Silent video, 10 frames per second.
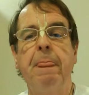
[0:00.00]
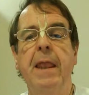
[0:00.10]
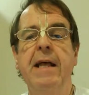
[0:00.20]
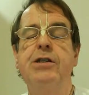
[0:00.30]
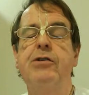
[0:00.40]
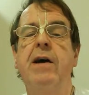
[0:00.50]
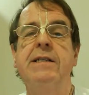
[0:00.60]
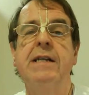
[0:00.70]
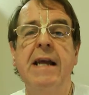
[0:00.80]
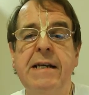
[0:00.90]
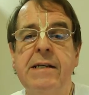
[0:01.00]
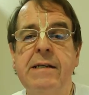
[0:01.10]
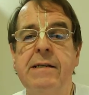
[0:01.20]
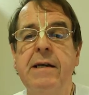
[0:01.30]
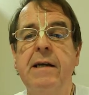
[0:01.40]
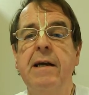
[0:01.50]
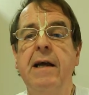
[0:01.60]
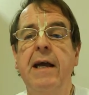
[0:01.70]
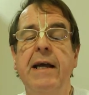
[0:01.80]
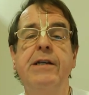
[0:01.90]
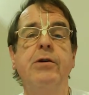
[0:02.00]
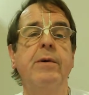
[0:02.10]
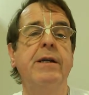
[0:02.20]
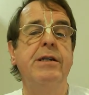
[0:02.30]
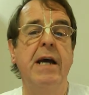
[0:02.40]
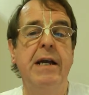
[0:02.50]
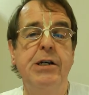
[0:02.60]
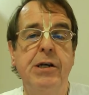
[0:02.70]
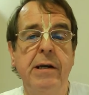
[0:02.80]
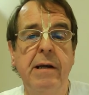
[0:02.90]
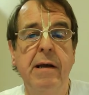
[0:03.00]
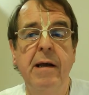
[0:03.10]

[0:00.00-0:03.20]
is translated into intention